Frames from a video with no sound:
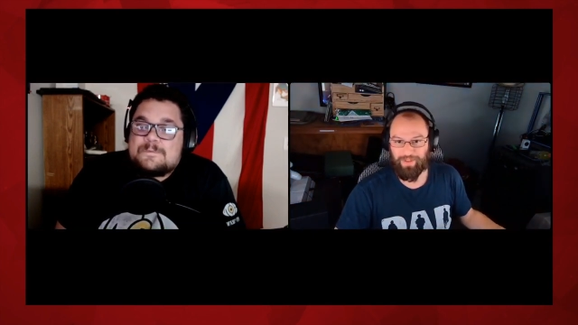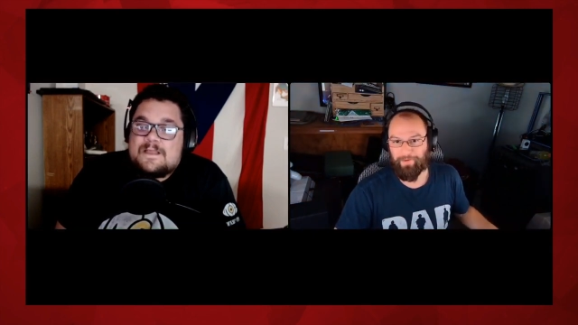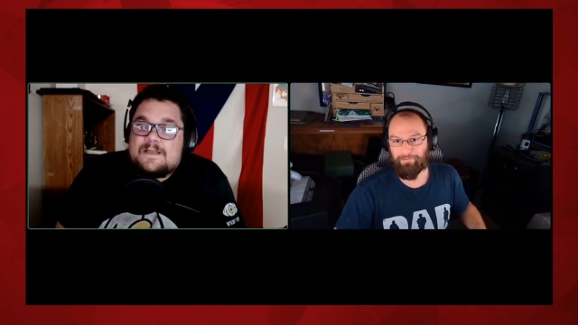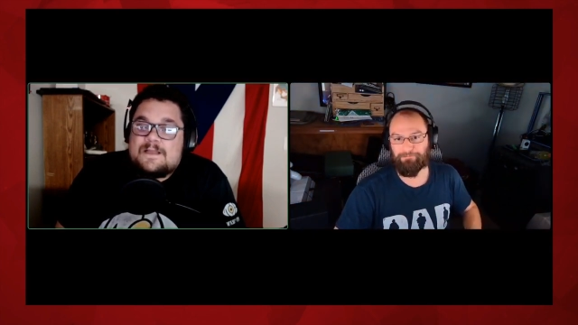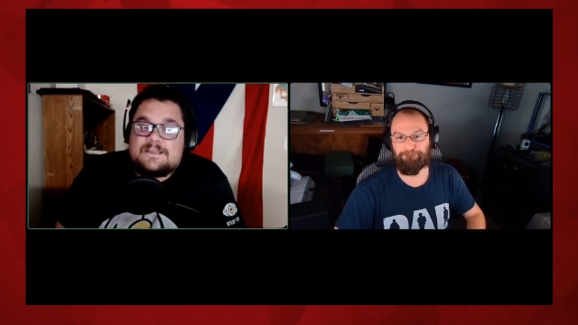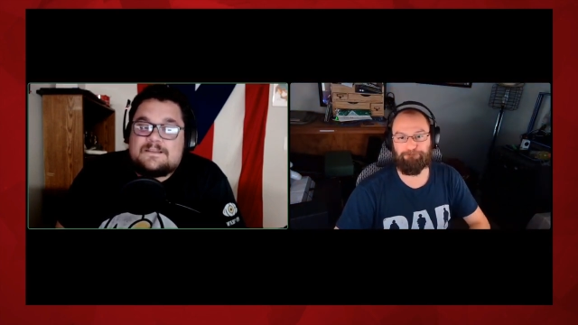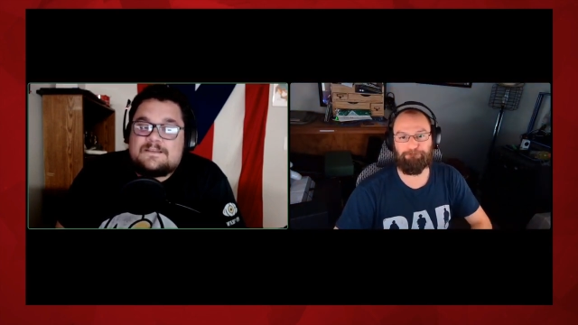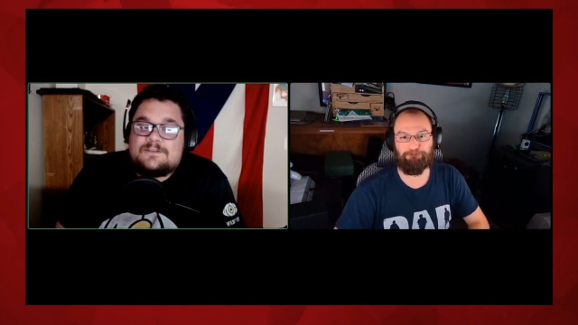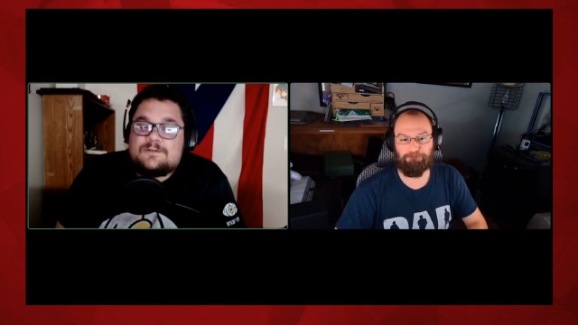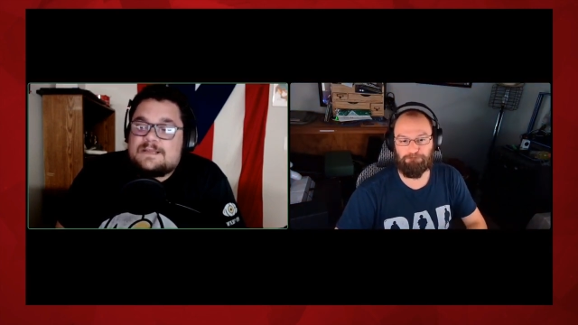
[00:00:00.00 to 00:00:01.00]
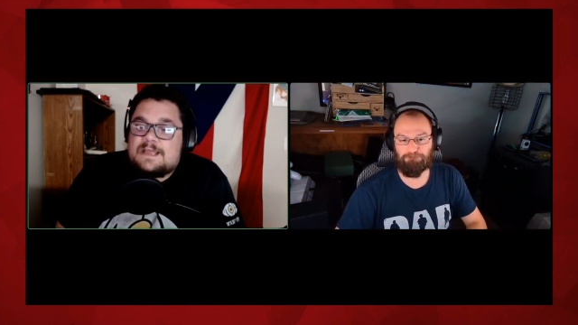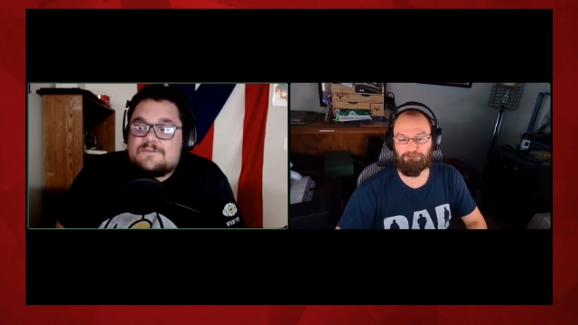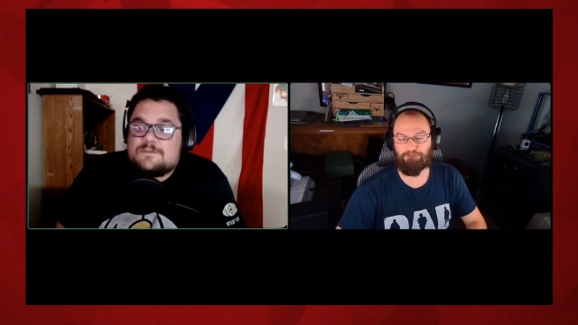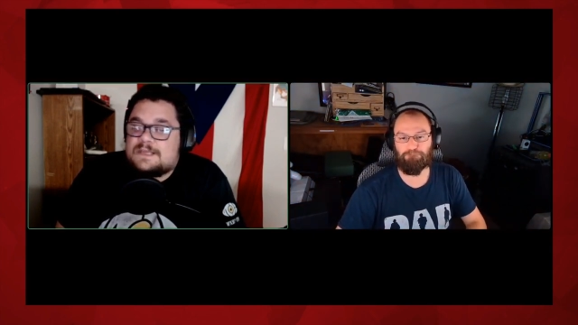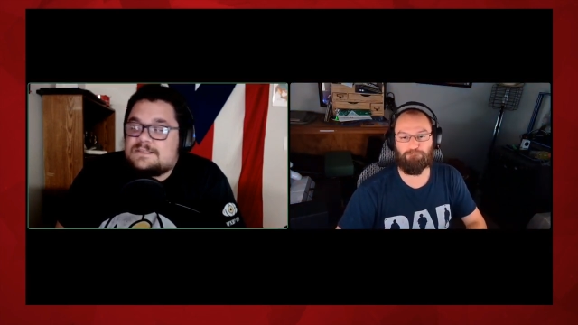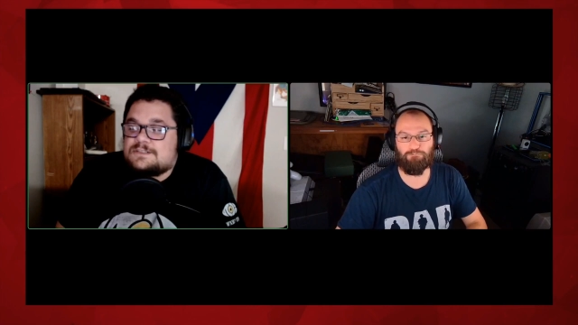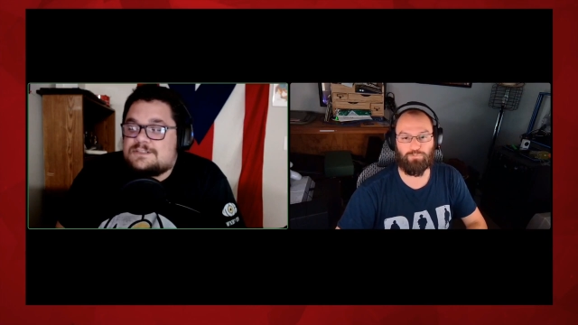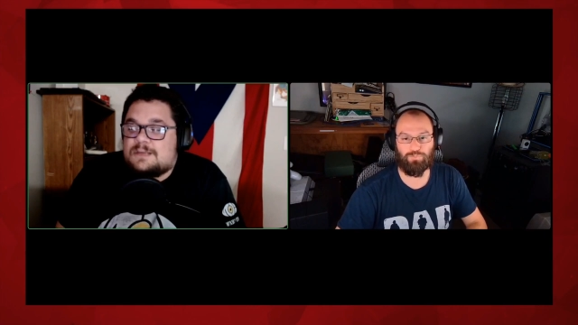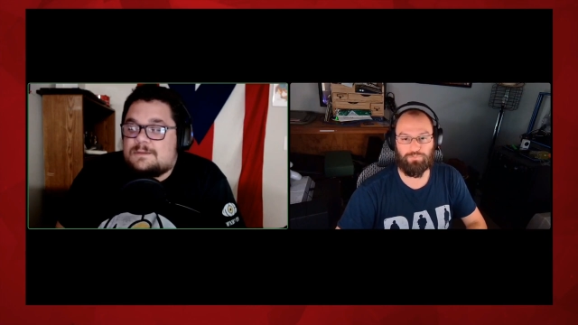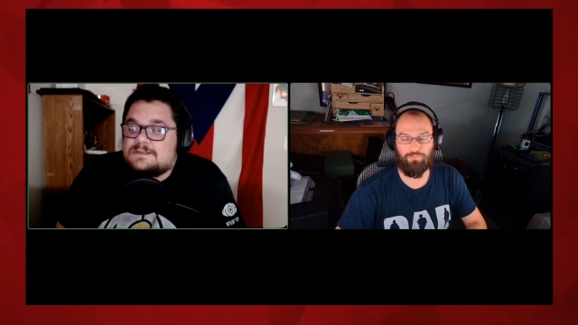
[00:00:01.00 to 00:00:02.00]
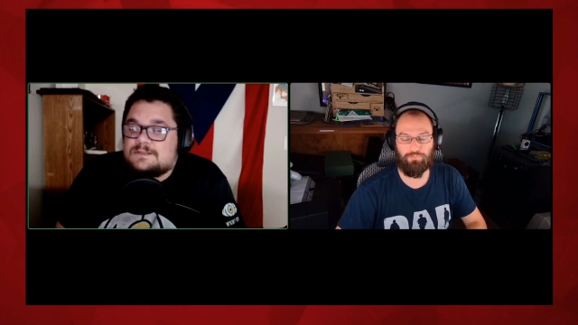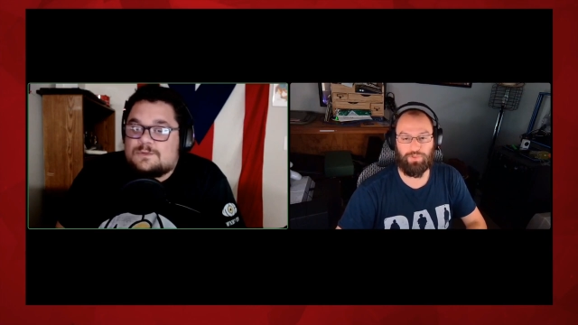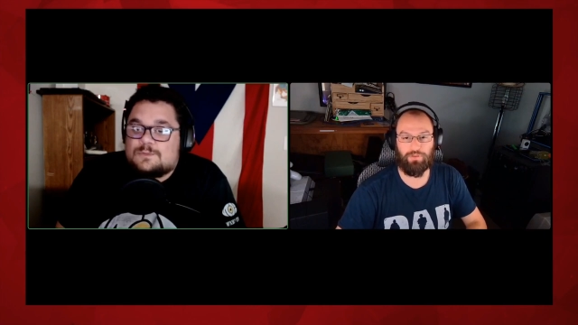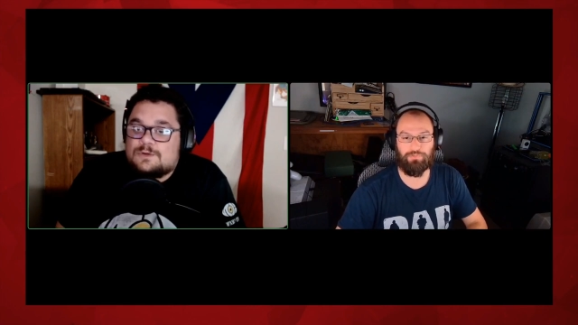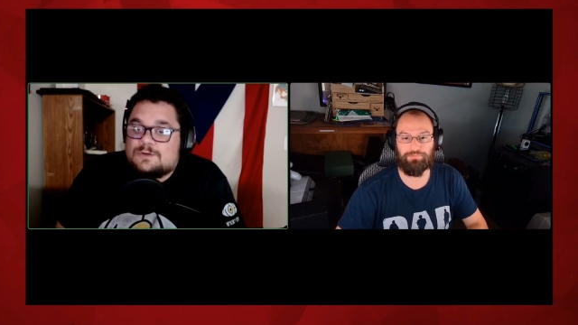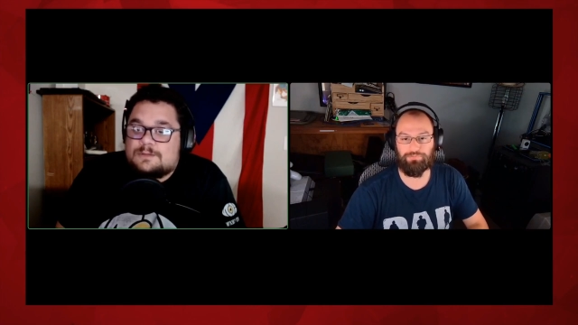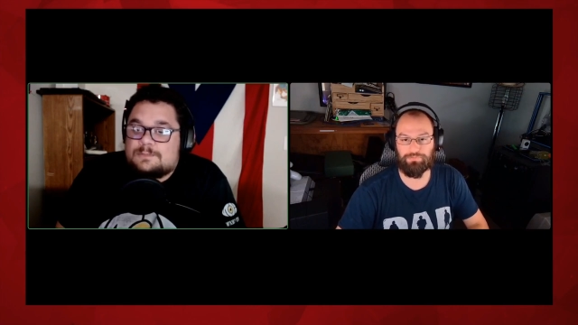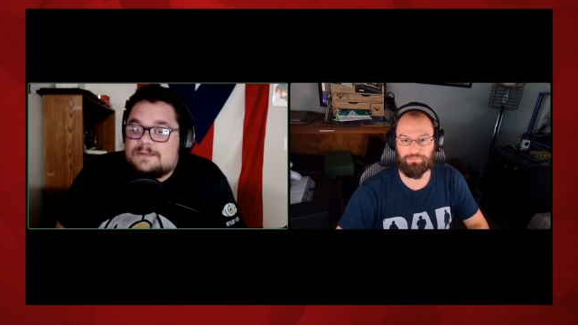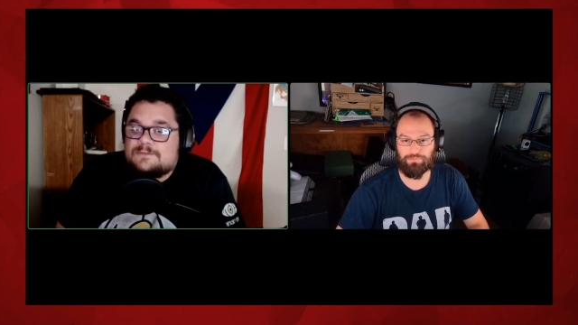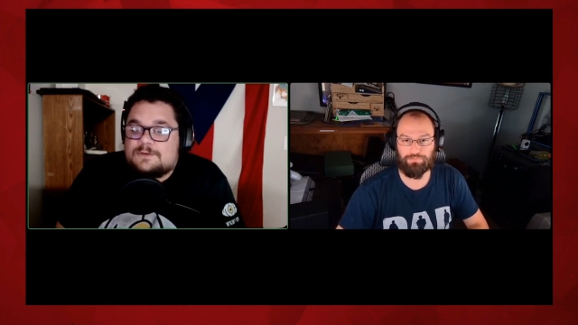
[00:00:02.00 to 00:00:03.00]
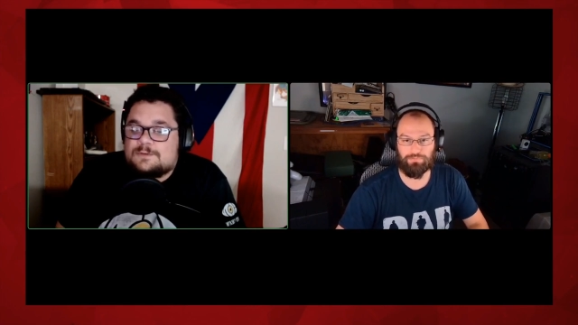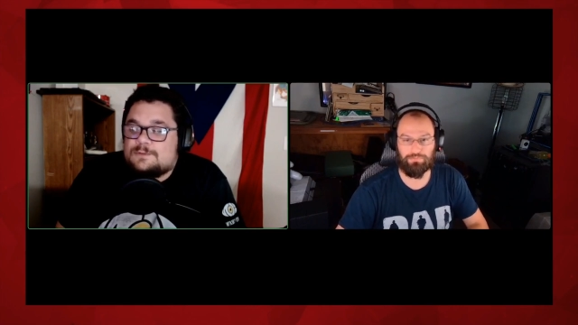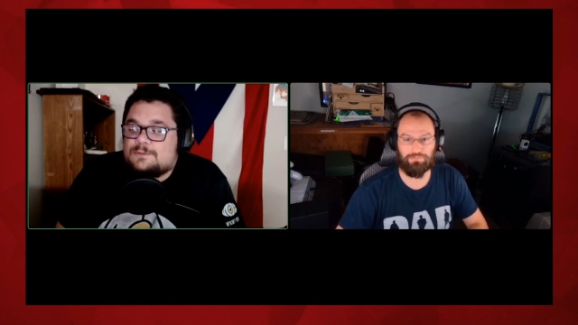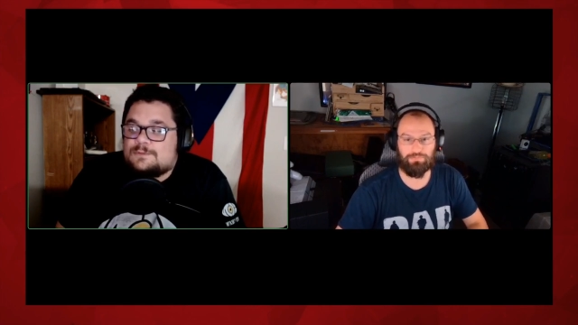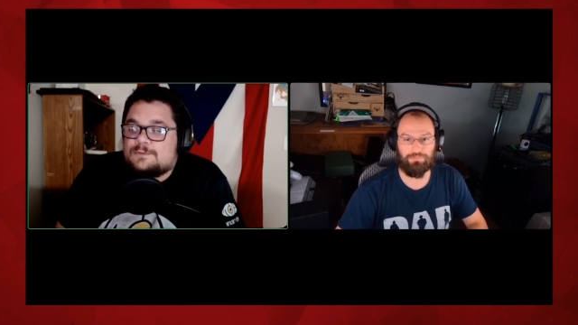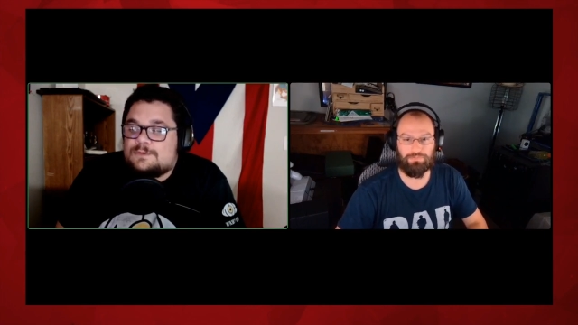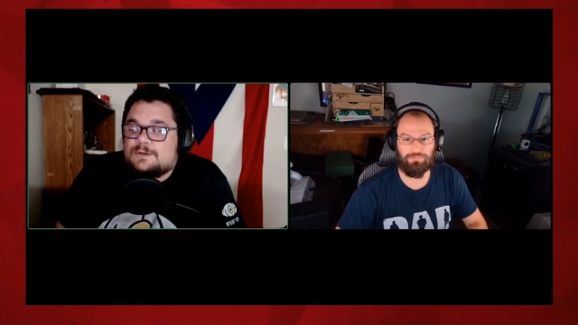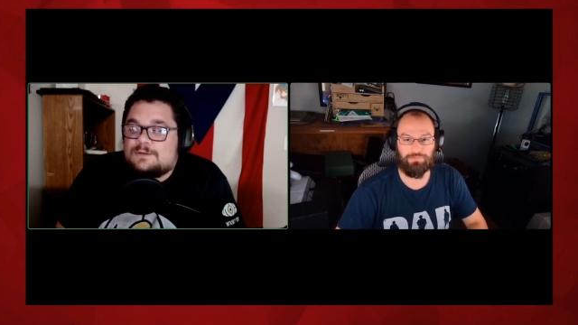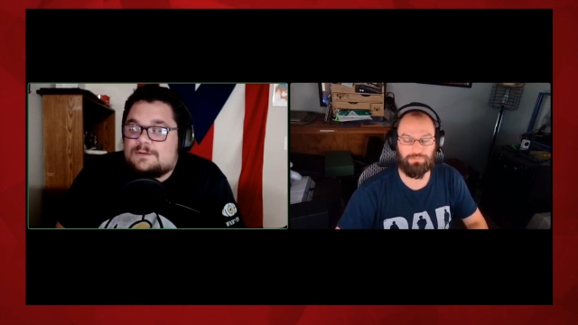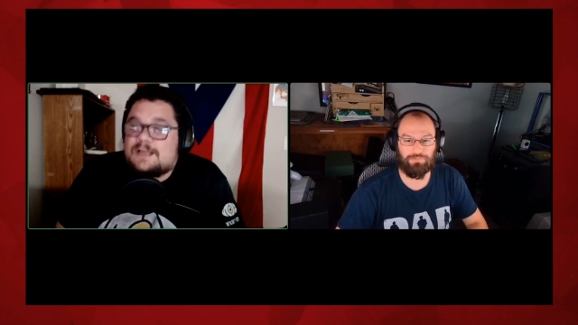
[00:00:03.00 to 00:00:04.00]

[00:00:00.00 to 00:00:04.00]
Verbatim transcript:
Speaker 1: I mean, the, you can have the best enchantments in the world, but if you don't,